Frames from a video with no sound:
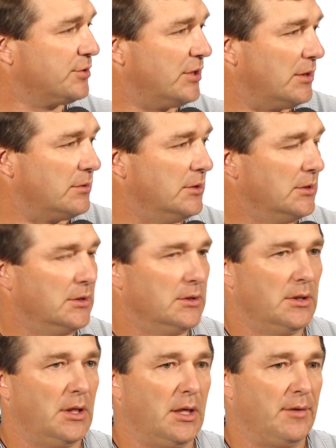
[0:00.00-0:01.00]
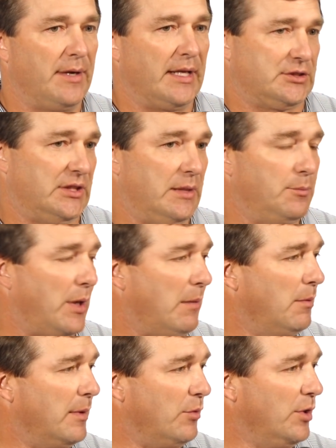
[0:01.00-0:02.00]
So next thing
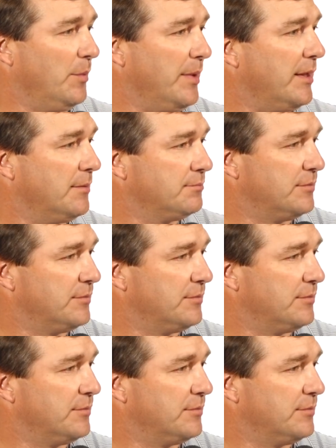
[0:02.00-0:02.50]
probably will be.